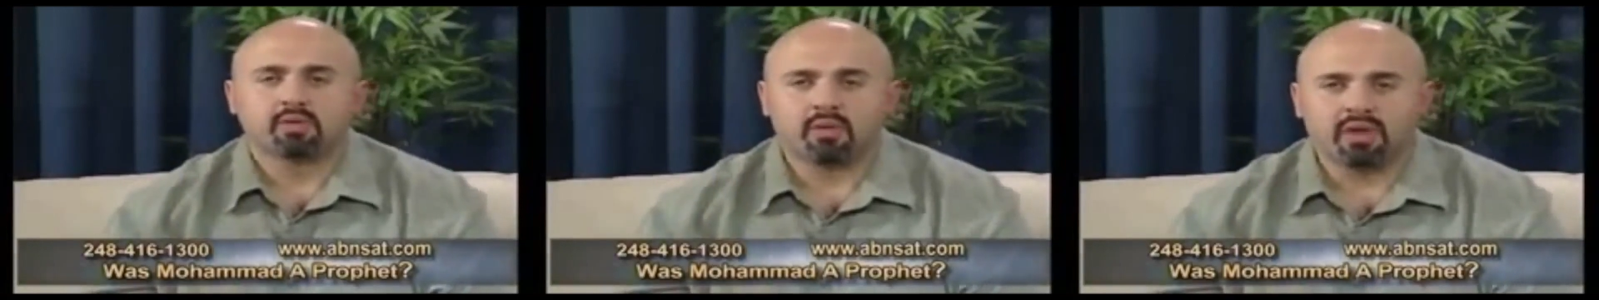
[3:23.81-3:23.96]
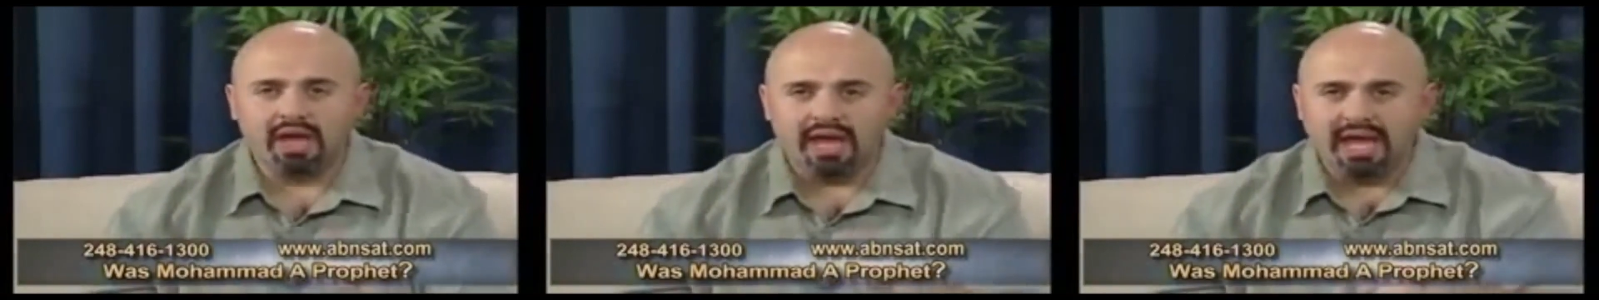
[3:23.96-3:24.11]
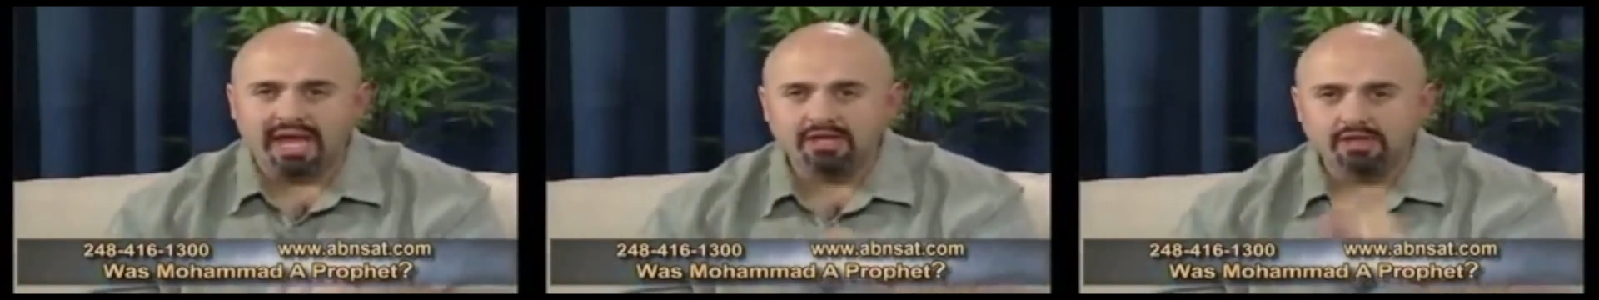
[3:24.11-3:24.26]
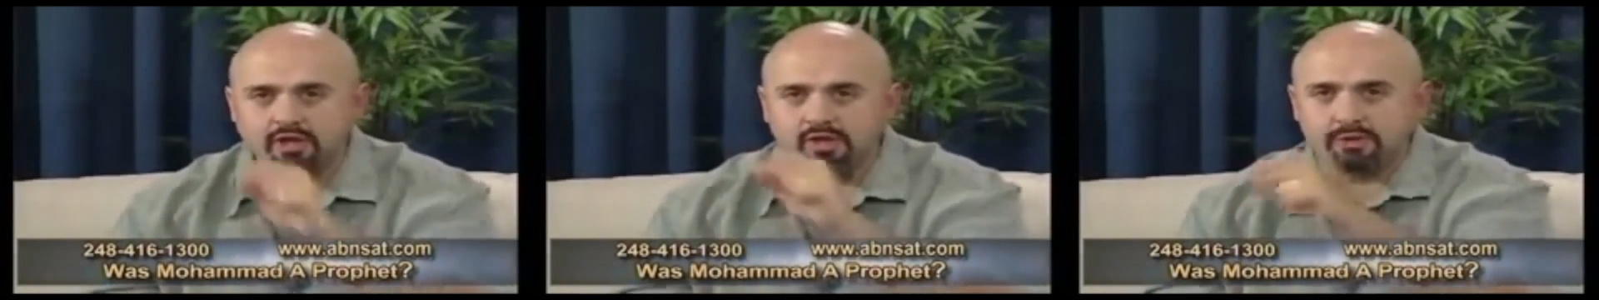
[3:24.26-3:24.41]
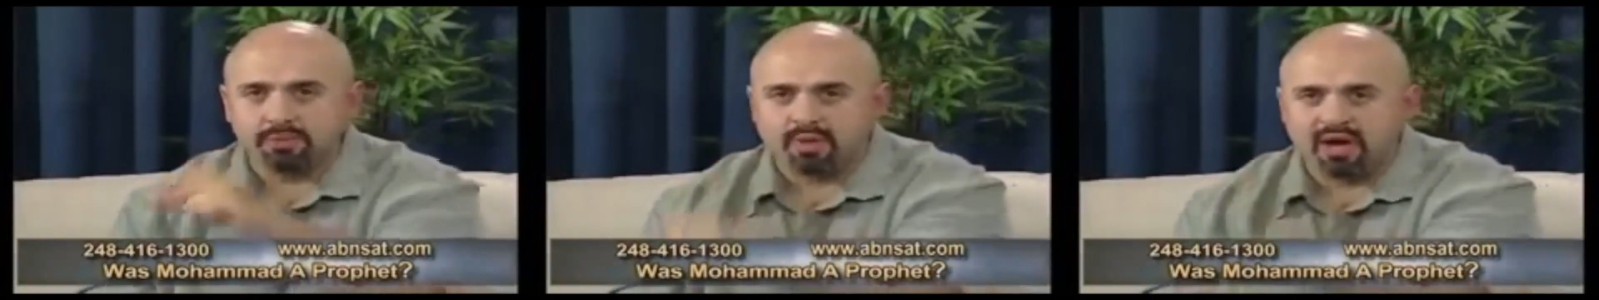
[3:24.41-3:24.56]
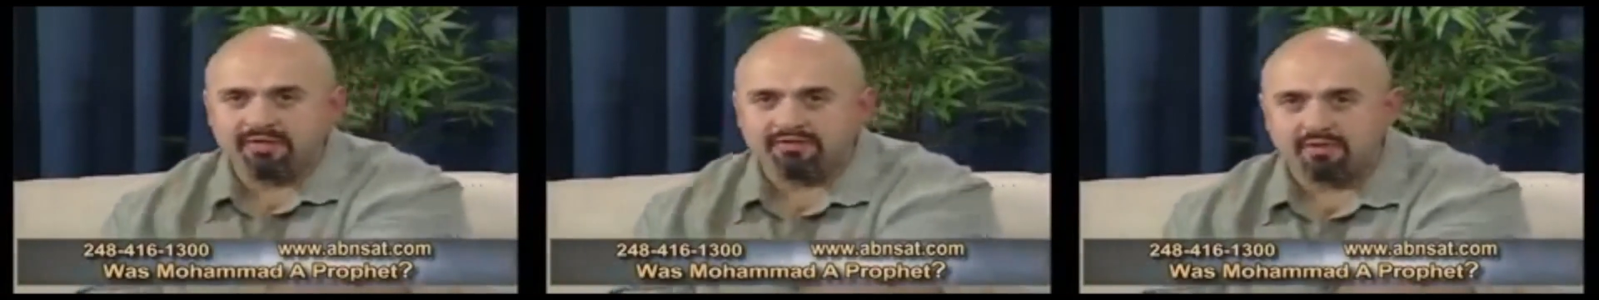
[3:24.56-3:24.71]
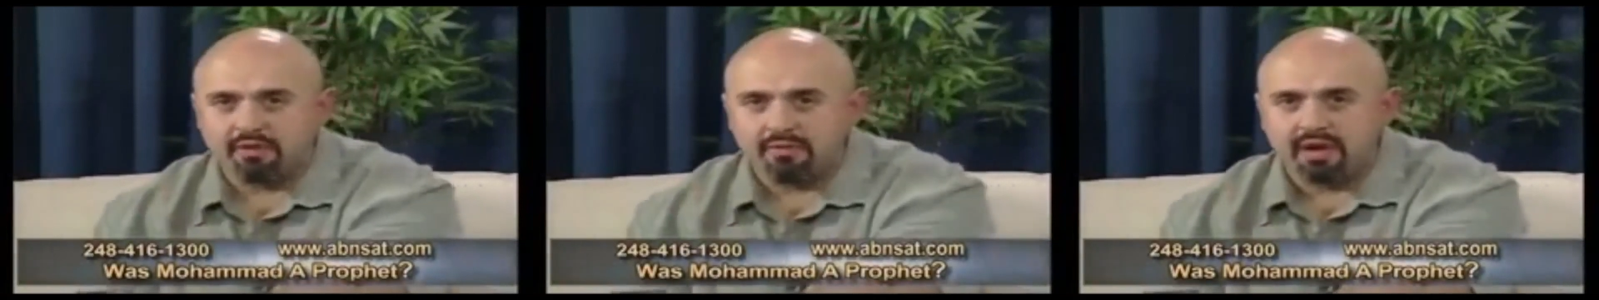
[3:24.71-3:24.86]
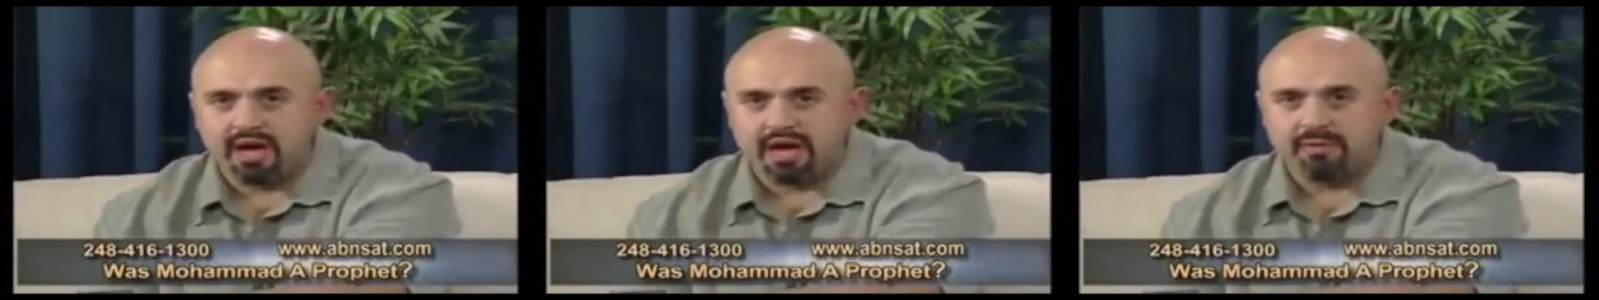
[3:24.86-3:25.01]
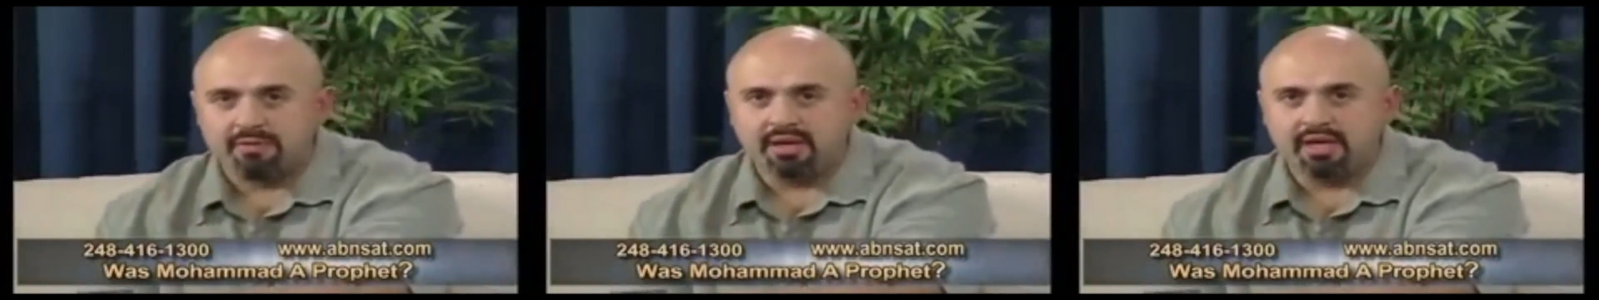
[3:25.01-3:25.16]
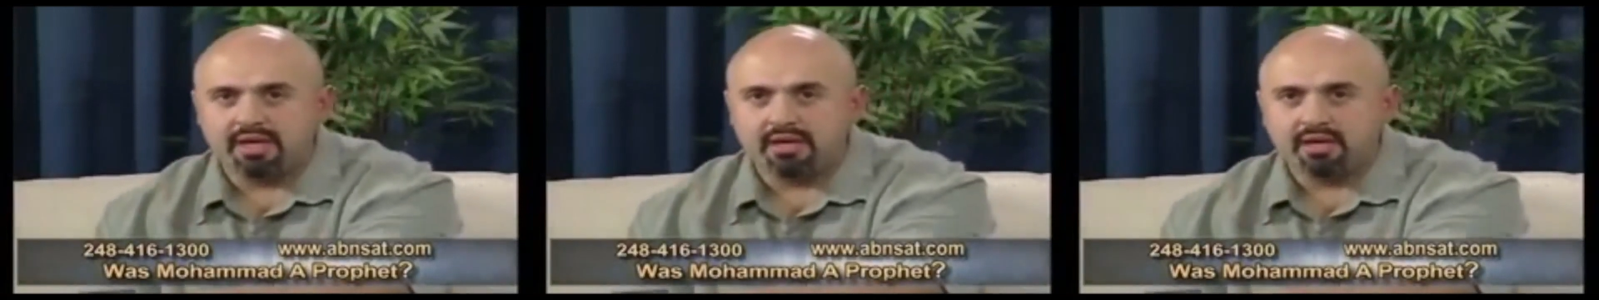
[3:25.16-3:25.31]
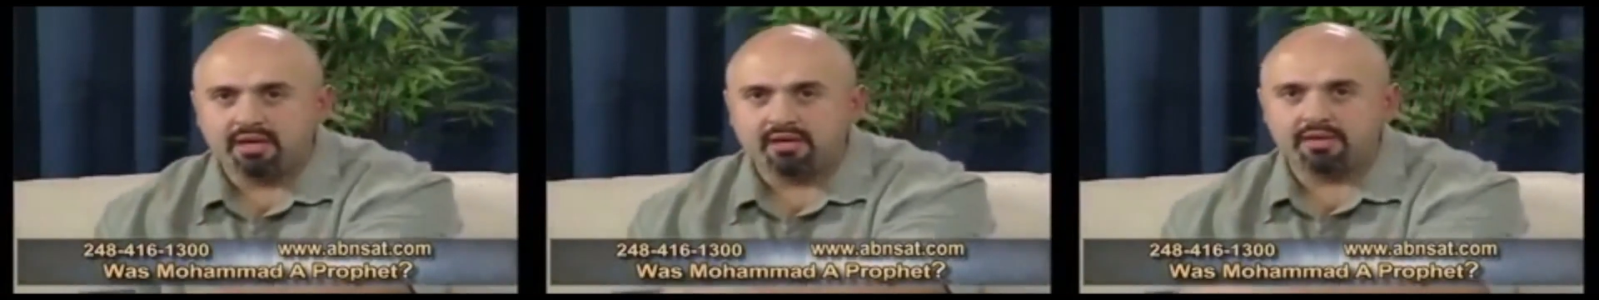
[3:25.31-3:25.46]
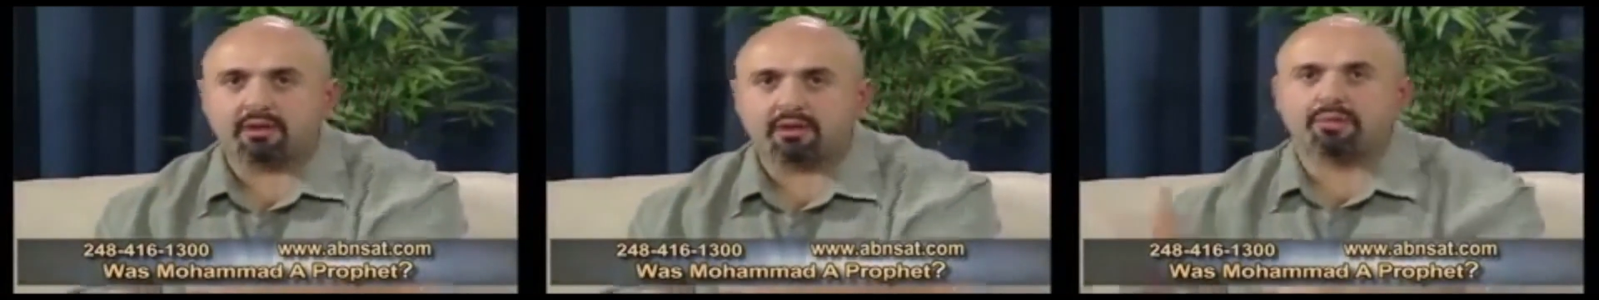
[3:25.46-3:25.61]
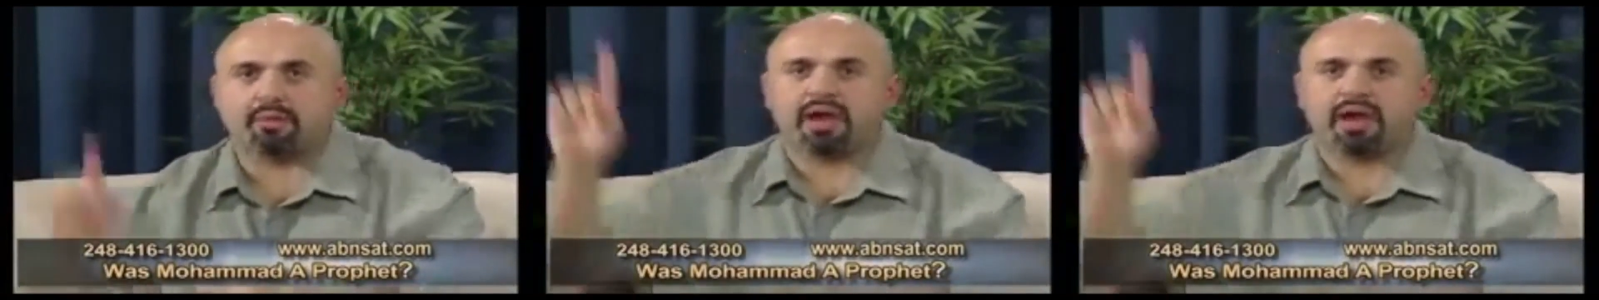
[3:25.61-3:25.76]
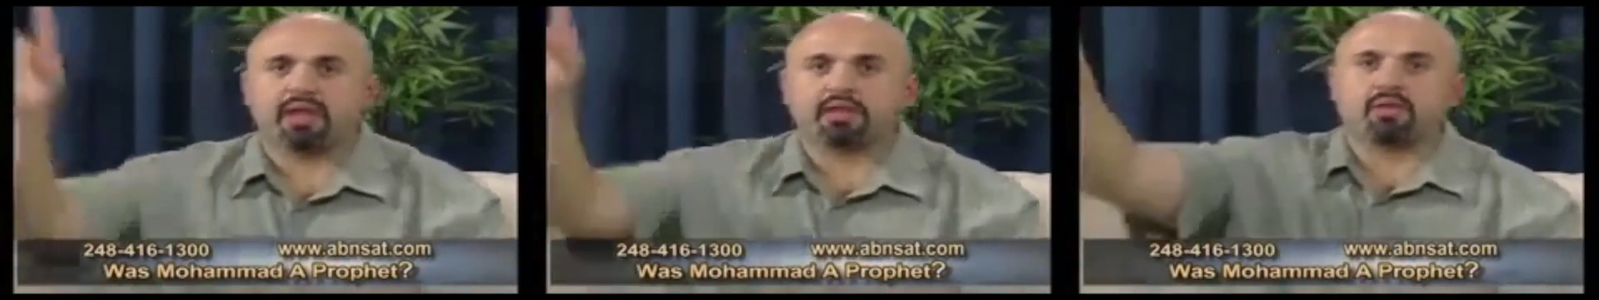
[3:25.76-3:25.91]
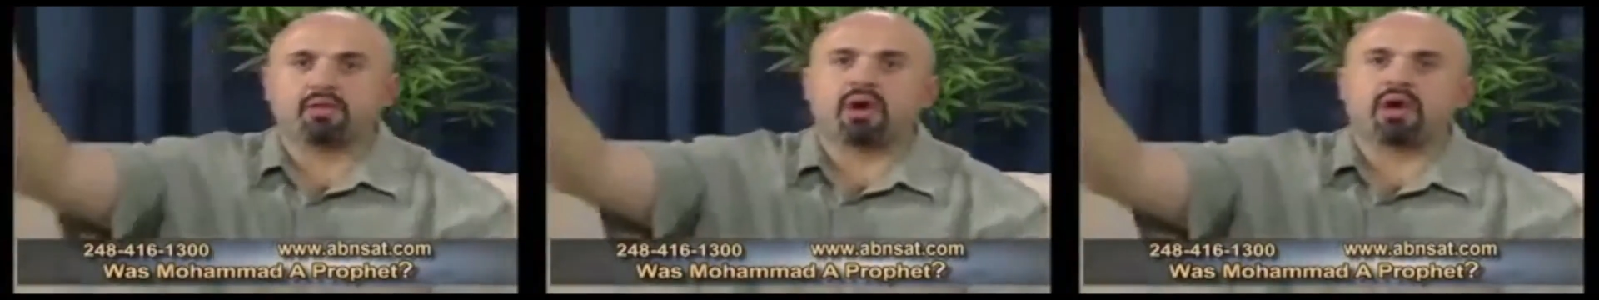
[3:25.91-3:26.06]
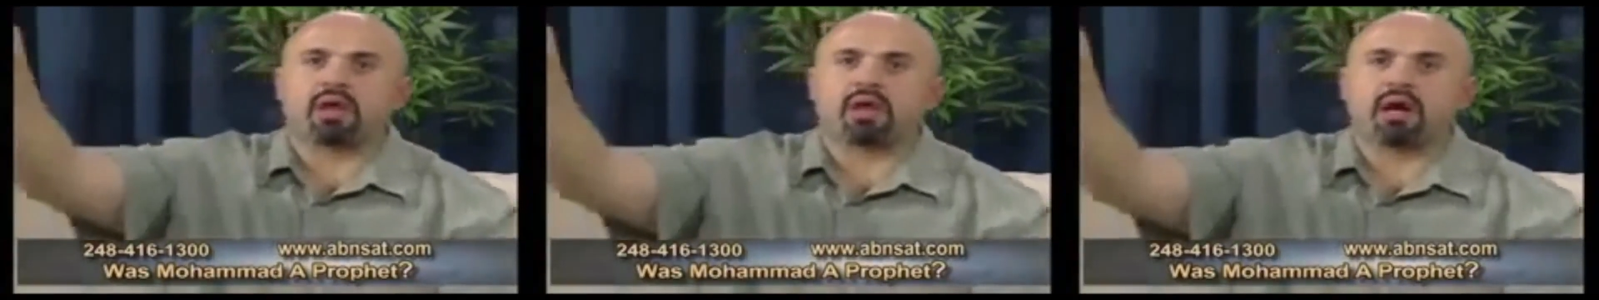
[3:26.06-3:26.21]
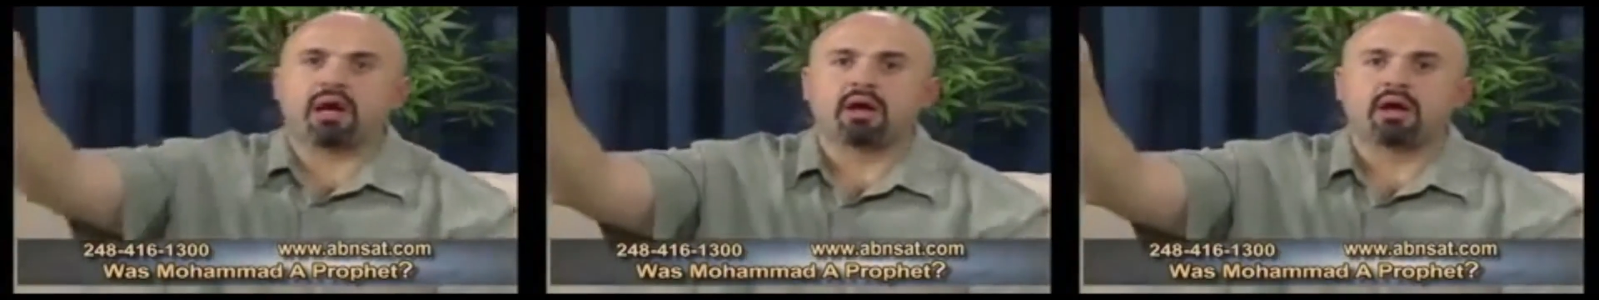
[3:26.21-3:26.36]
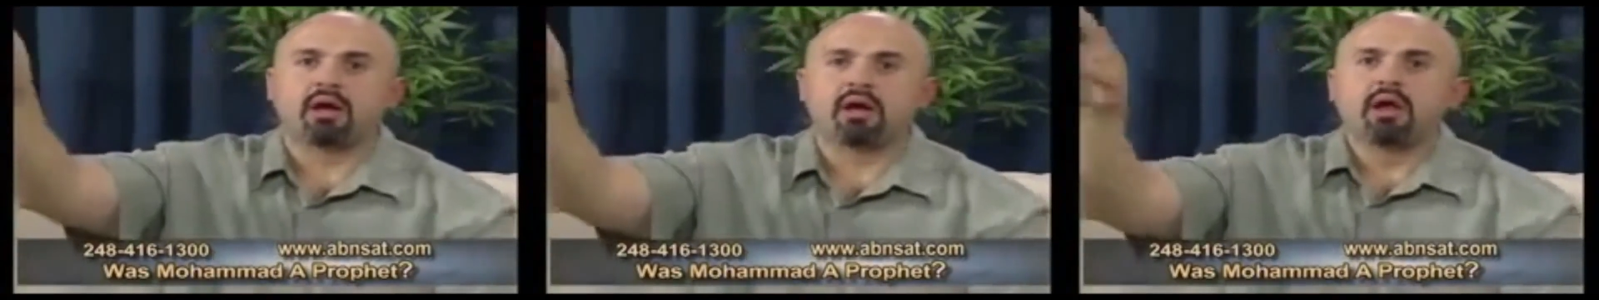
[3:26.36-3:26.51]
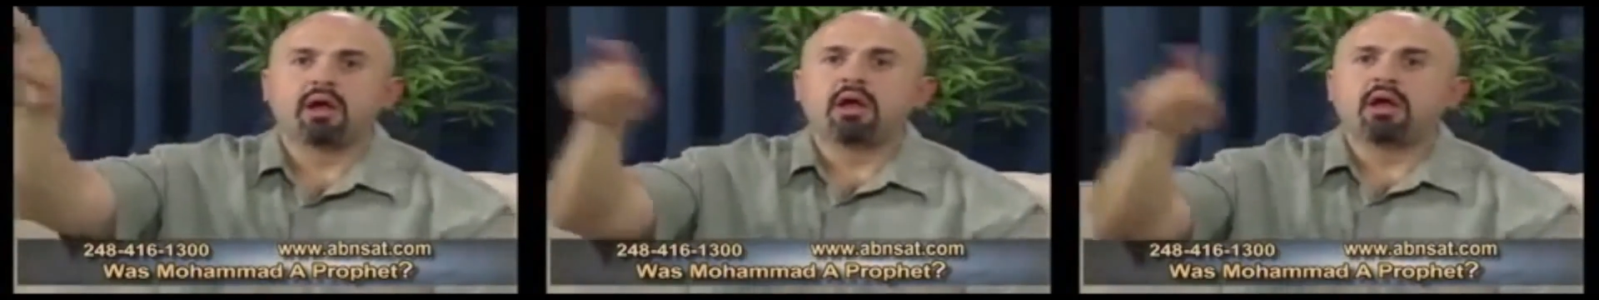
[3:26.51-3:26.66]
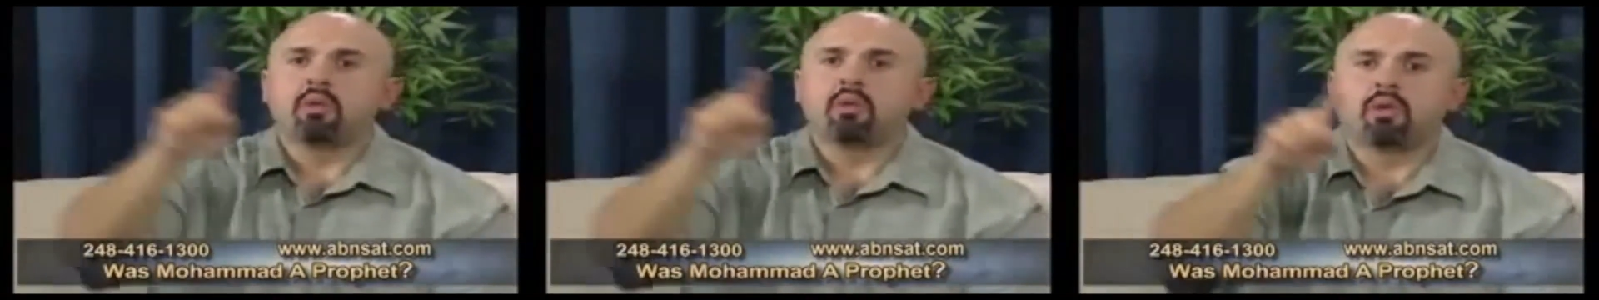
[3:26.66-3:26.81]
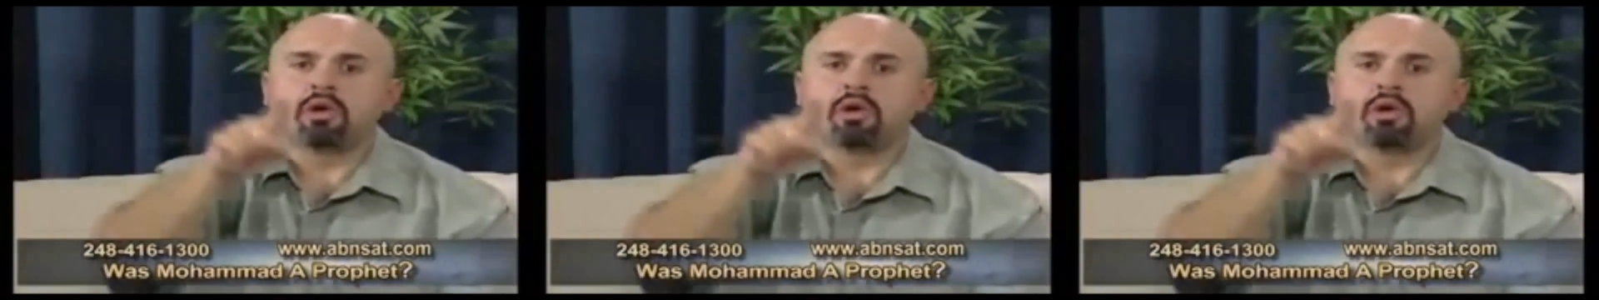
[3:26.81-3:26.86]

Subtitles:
When angels pray for Muhammad, they're praying to Allah.